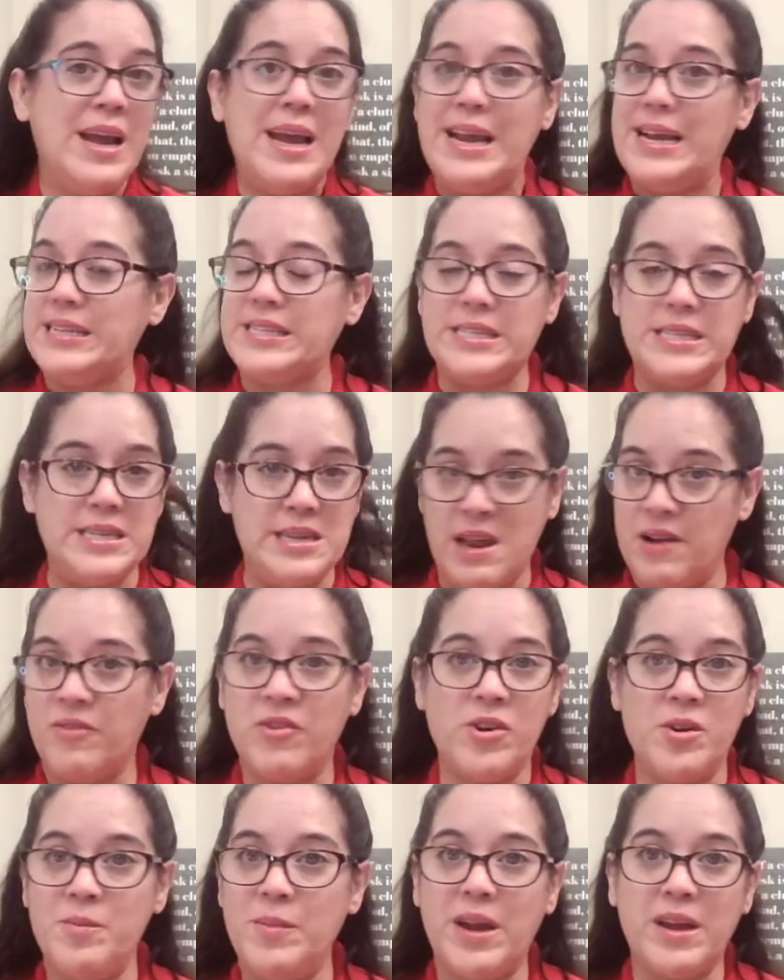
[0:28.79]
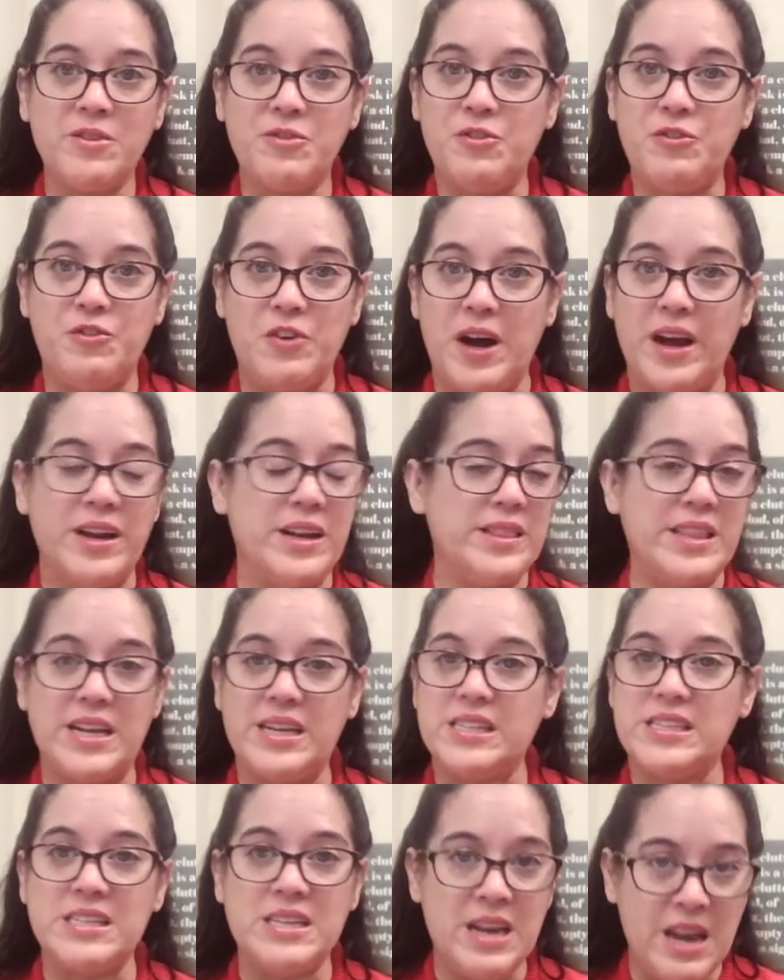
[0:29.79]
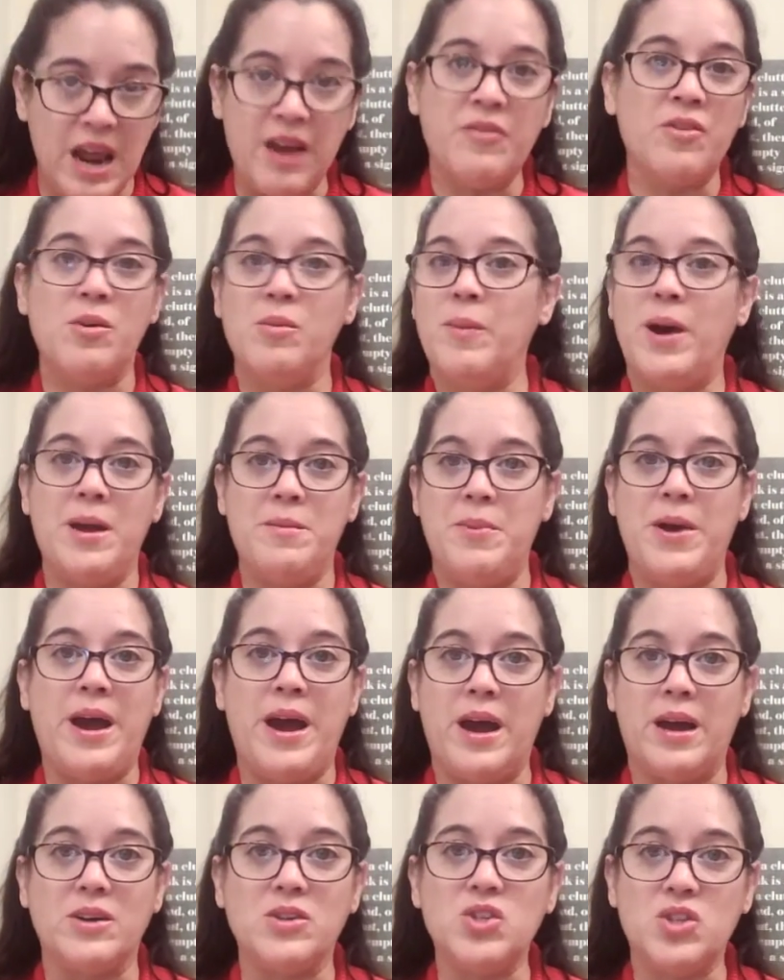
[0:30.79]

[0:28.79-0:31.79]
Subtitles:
It's never to make fun. That is never my bag.